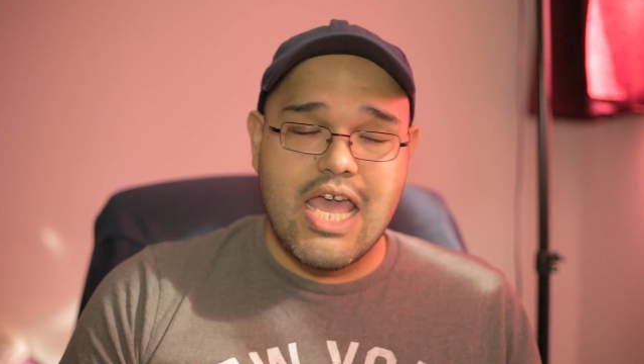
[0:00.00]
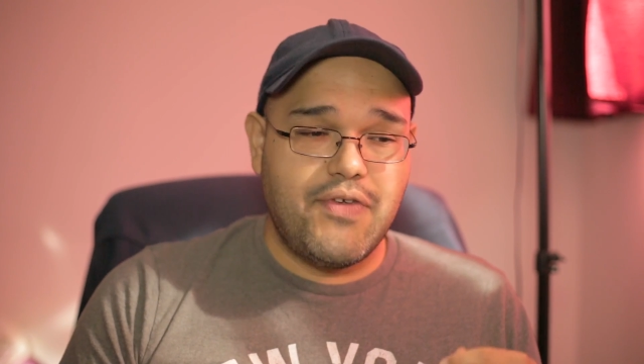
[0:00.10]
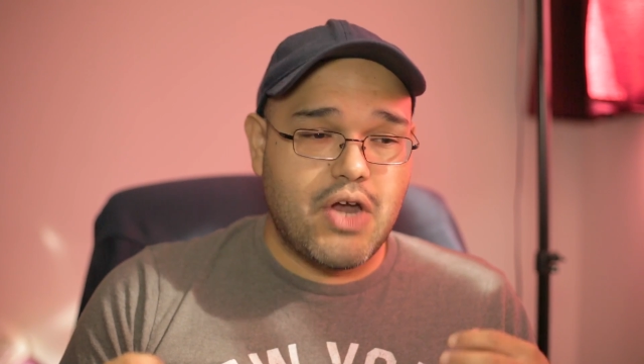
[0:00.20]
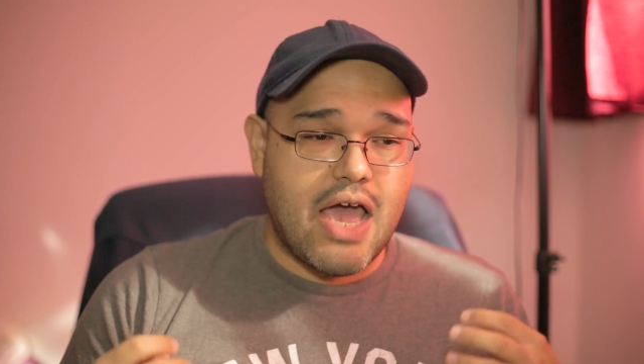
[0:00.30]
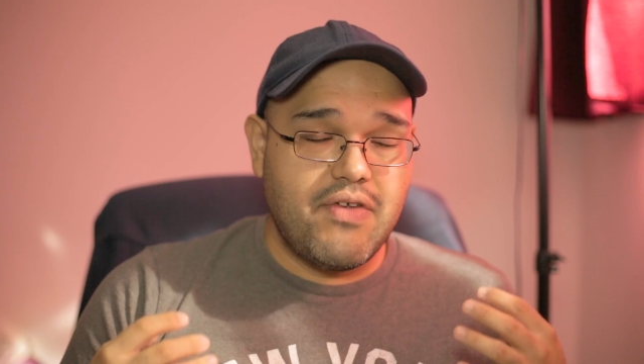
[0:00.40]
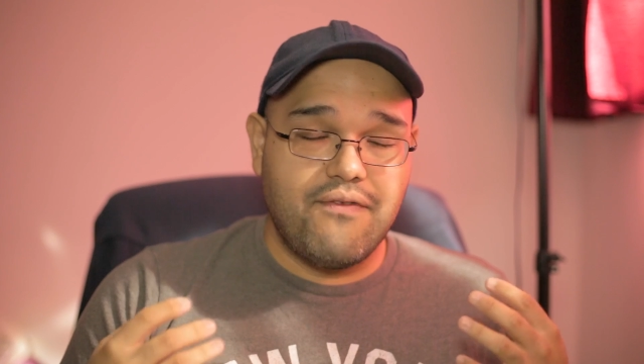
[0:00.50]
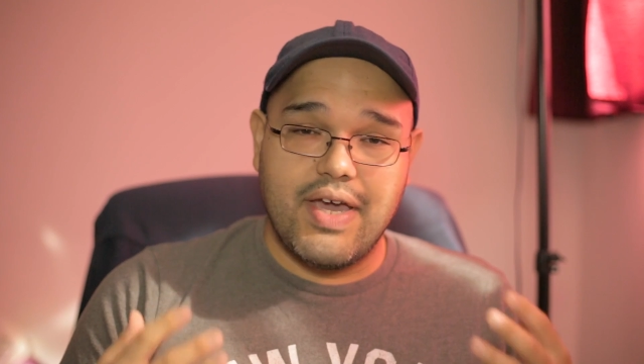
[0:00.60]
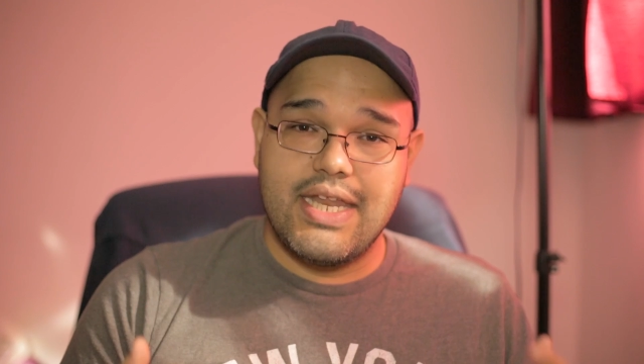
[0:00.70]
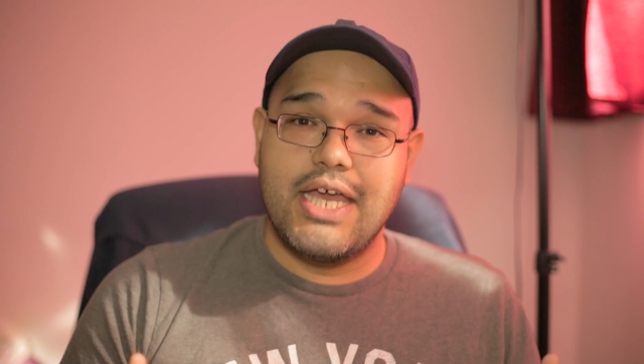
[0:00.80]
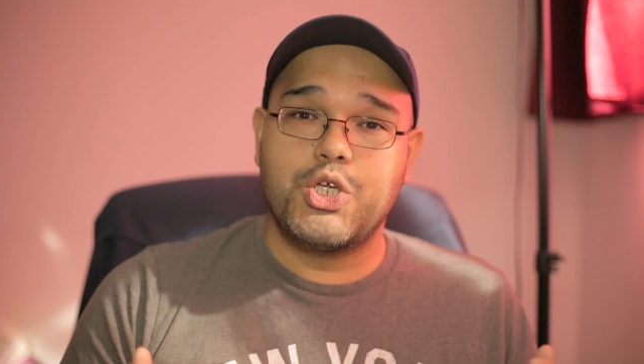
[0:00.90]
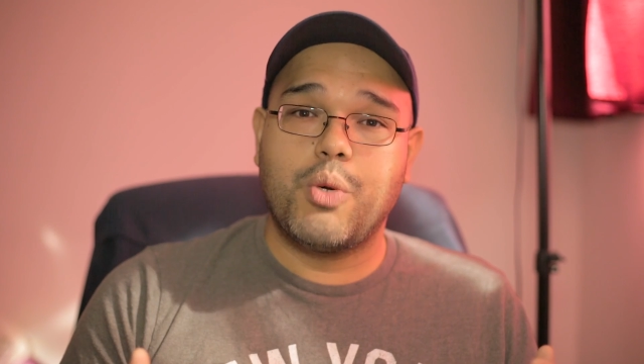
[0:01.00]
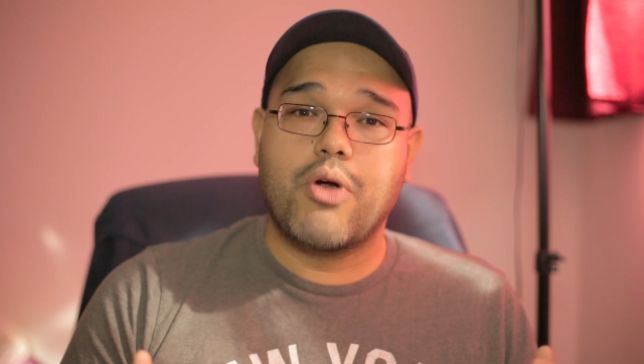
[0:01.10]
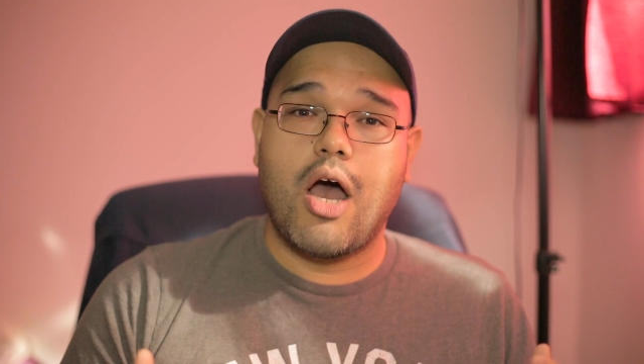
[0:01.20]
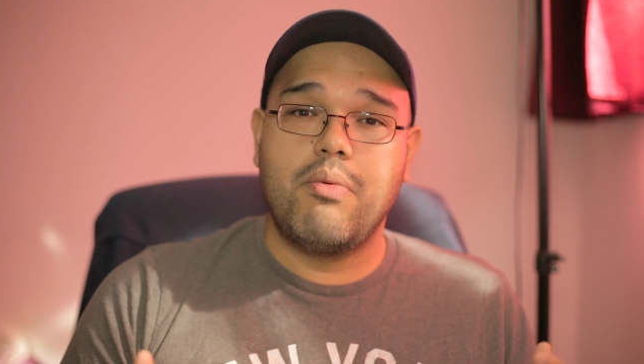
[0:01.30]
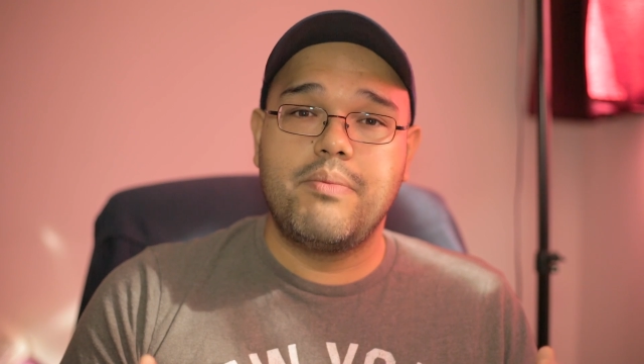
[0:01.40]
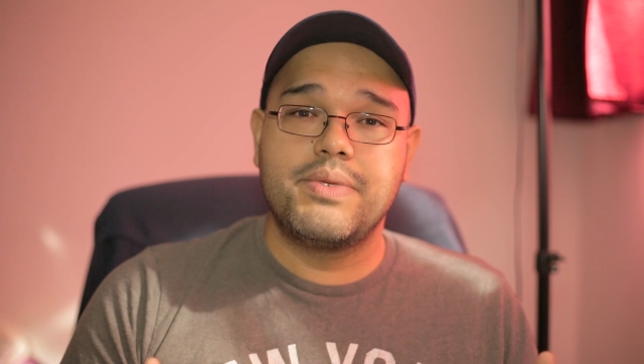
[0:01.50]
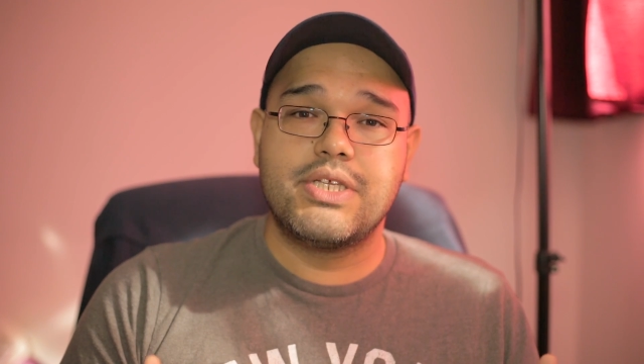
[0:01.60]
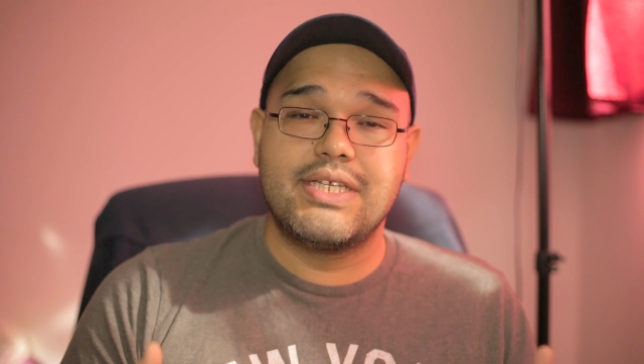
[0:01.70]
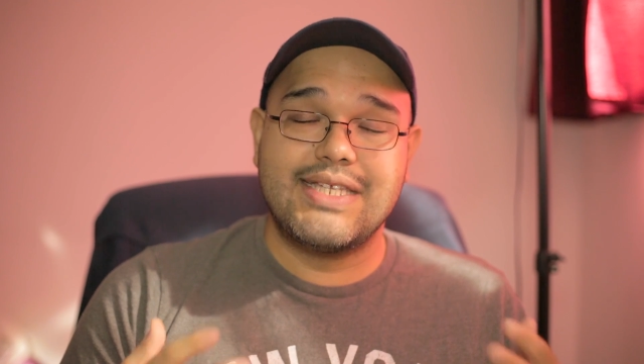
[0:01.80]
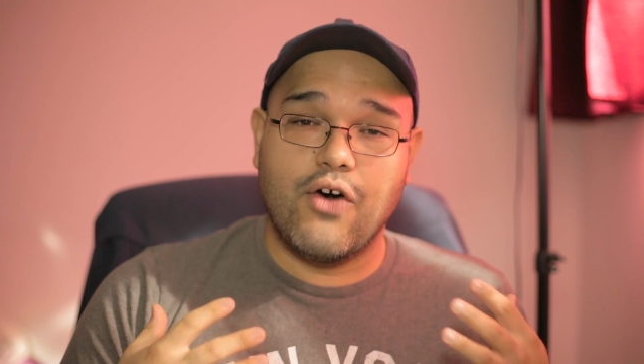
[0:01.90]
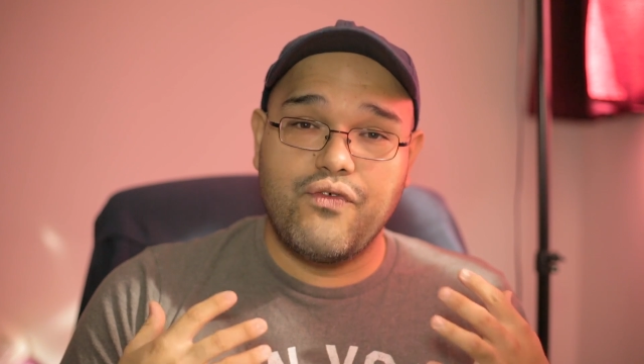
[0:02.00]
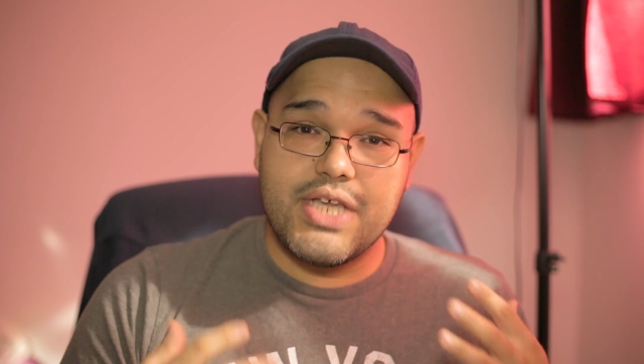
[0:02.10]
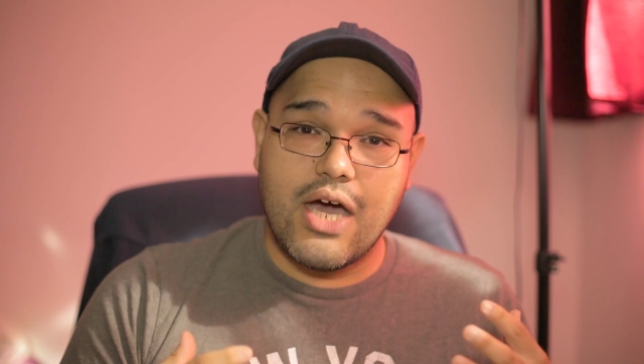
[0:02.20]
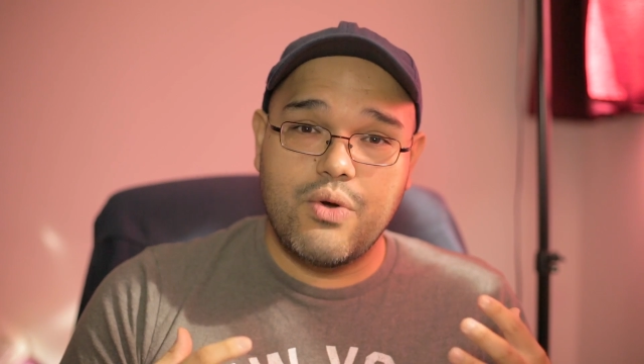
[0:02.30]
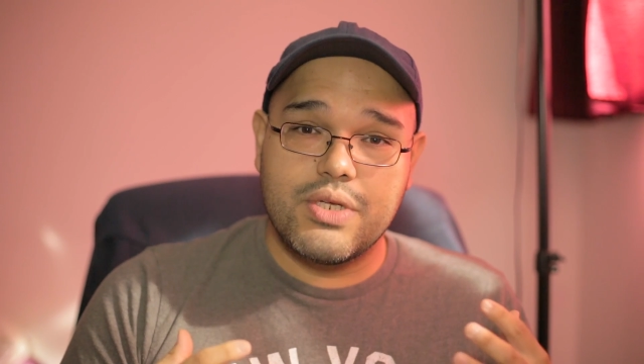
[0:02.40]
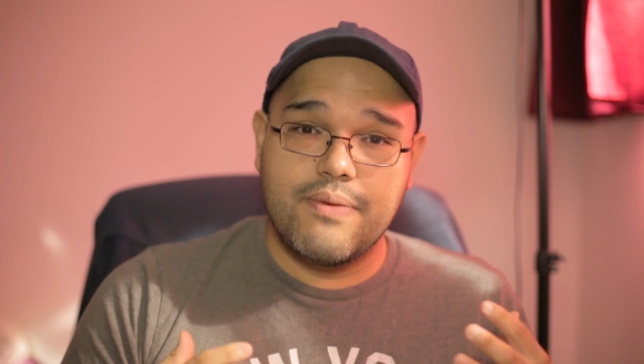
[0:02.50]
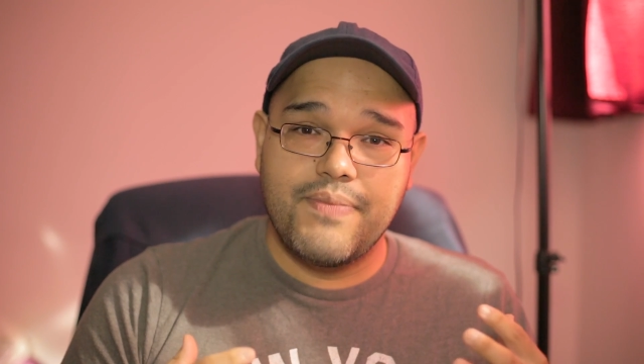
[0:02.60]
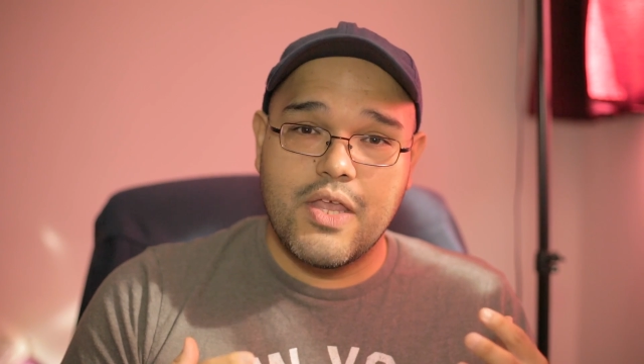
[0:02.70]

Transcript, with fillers: if you're having financial problems, self-doubt,